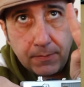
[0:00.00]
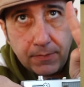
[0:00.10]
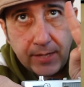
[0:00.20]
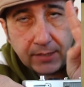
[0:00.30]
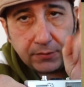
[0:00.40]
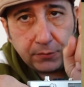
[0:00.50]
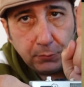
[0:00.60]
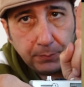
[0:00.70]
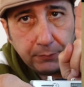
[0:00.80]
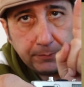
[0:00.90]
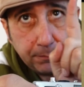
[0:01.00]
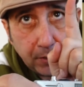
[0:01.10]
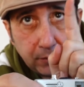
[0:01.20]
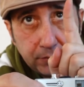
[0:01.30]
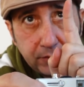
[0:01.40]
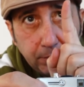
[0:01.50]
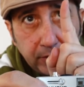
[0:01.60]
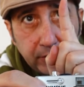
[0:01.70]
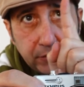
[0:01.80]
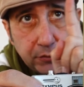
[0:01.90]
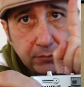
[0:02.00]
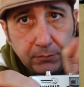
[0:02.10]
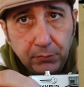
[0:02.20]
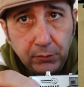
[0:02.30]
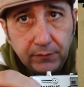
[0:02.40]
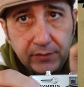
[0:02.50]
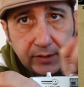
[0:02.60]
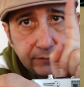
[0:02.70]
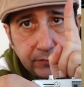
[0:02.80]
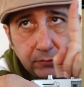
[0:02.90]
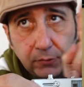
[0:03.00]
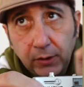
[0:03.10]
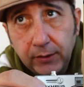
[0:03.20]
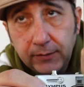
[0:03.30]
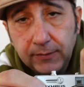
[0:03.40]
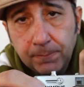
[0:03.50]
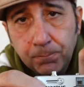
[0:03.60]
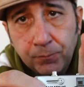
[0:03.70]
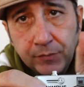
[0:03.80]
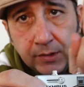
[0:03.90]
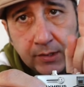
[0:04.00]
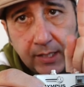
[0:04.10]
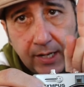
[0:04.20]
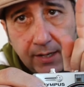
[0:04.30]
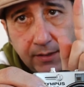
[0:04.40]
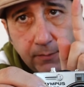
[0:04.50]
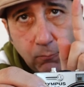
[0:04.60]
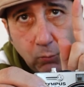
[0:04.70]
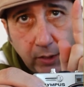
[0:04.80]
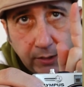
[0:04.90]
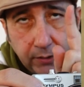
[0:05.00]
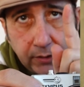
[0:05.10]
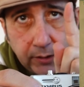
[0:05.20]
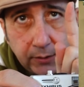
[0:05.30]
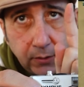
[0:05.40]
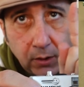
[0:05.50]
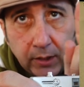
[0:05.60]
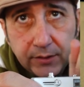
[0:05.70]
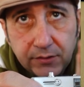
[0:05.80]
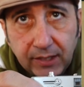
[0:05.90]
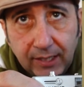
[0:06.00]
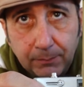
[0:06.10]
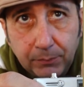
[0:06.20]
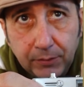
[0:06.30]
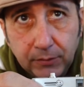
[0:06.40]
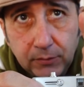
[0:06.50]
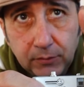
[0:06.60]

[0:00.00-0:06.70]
that superimposed image moves left and right, and then when it lines up,